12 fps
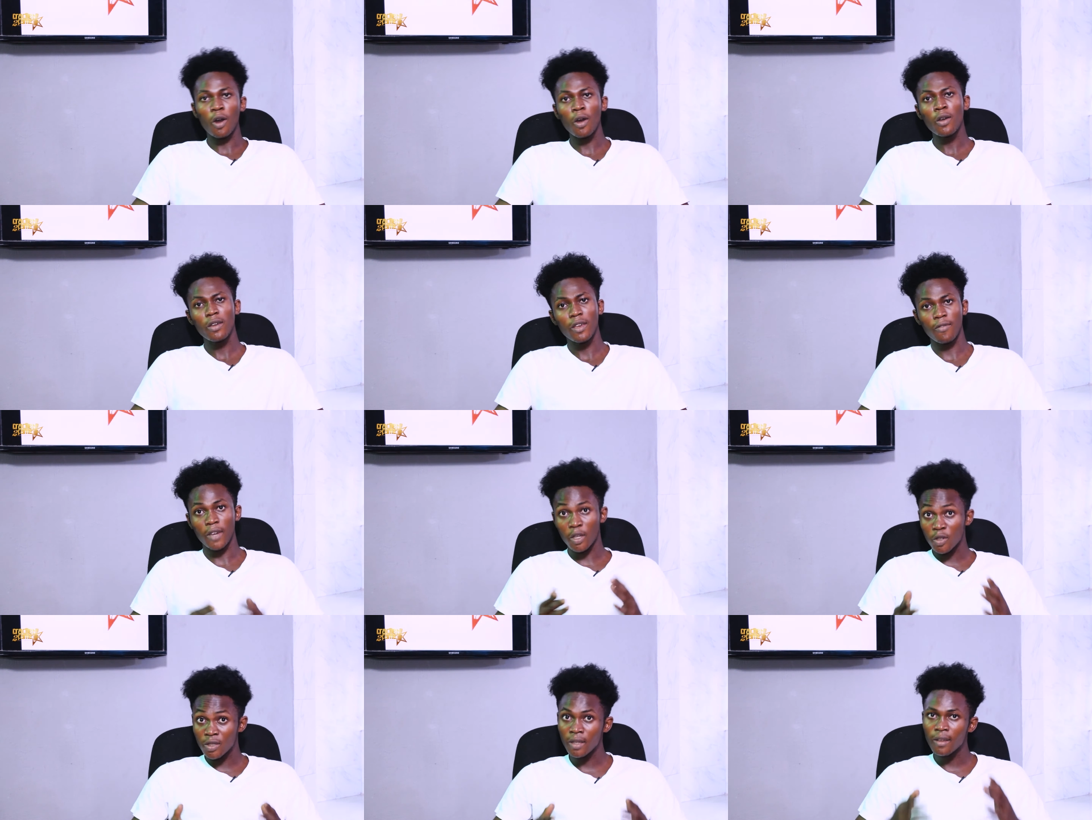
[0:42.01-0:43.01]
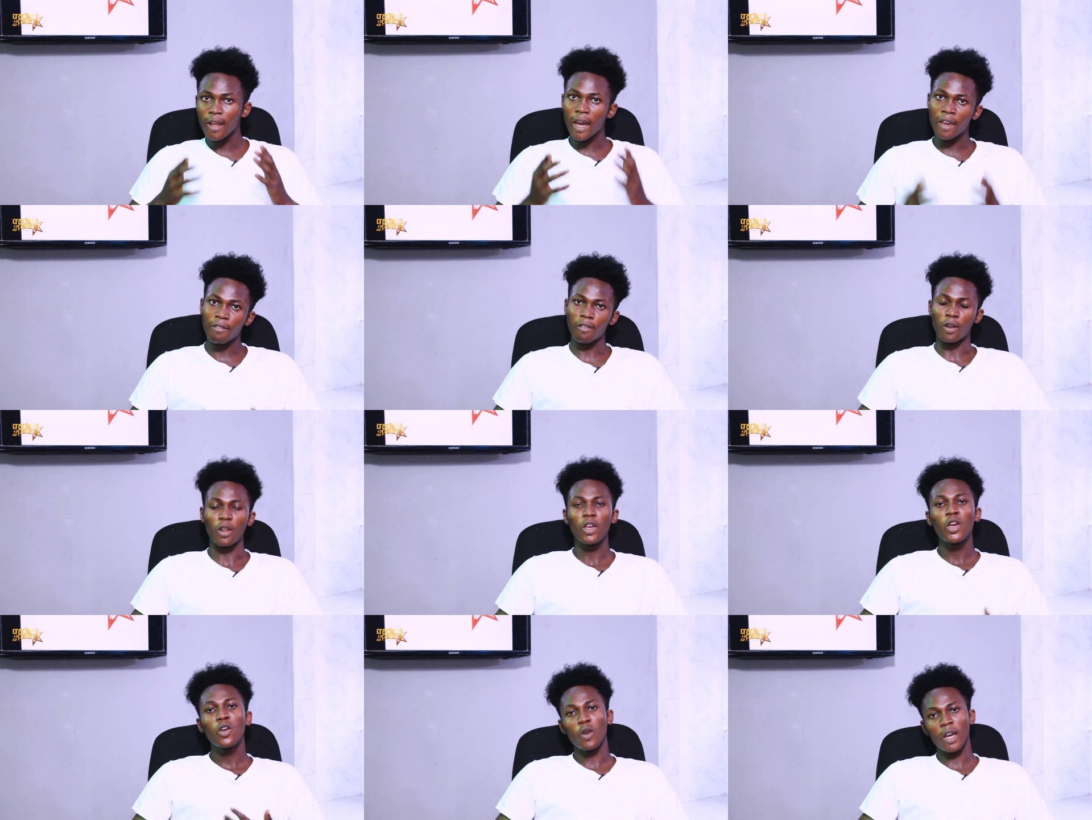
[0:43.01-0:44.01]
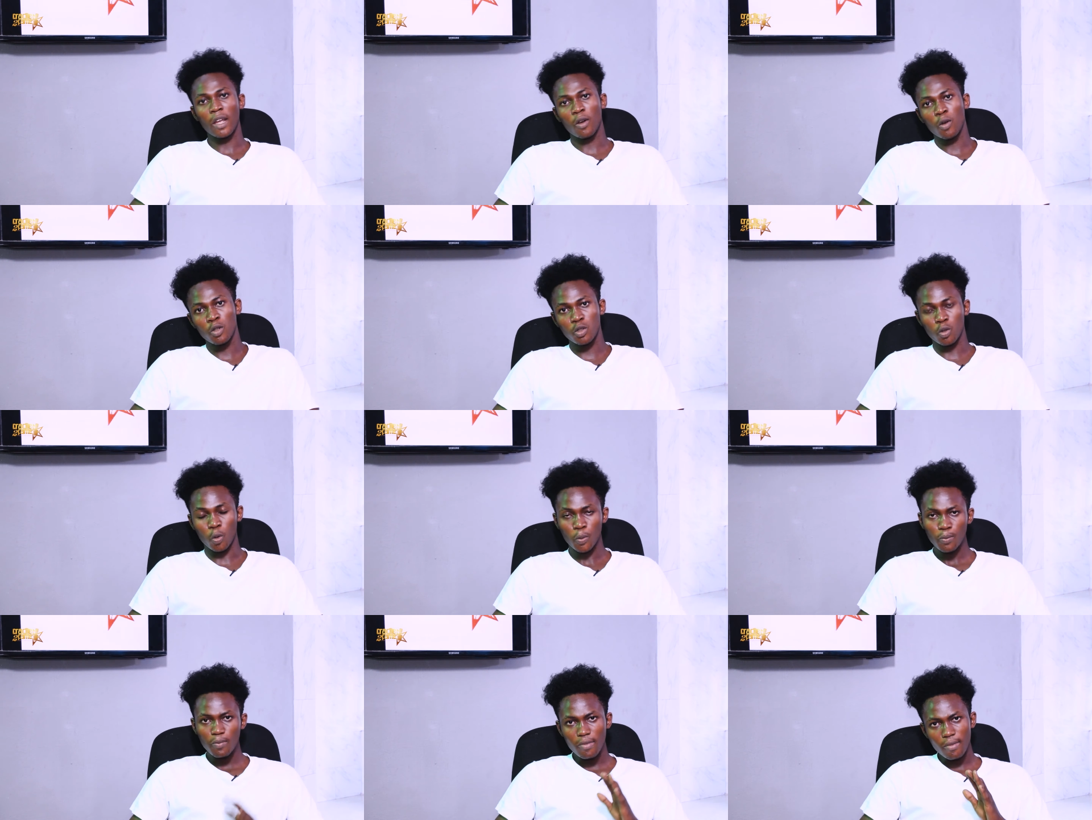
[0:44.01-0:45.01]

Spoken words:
or if you're using iPhone, you can go to